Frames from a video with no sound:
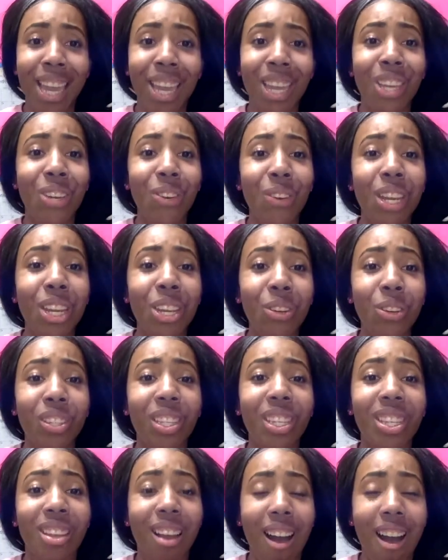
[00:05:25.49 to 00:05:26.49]
You can use
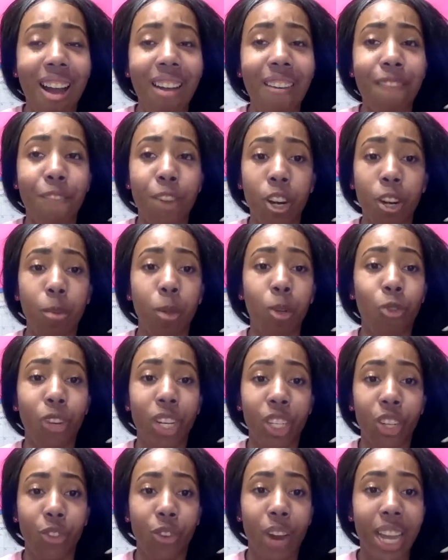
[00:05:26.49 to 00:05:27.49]
nonverbal
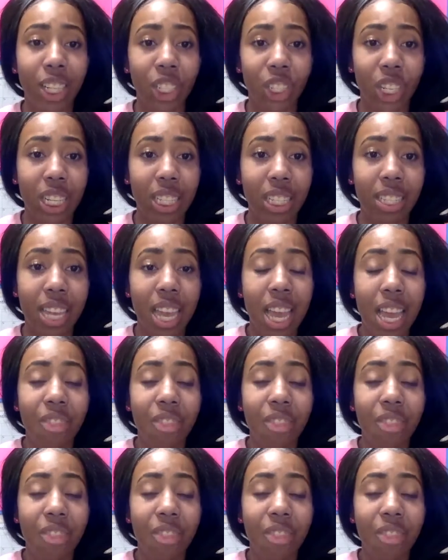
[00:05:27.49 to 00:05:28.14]
redirections.